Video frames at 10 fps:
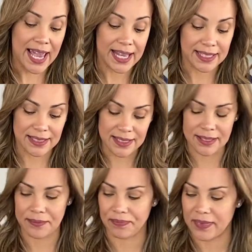And
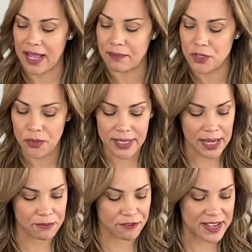
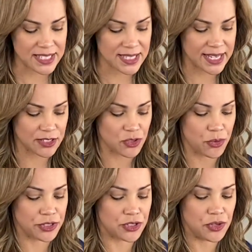I'm facing it
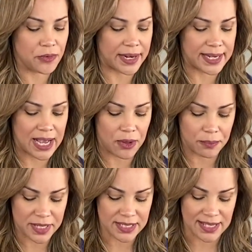towards you right now
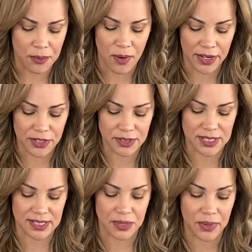because I want you to
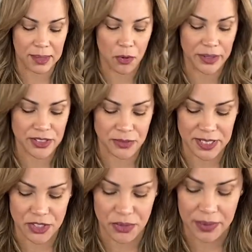see what I'm going to
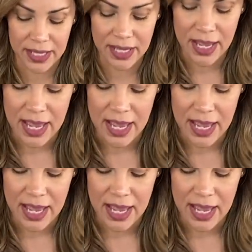be doing.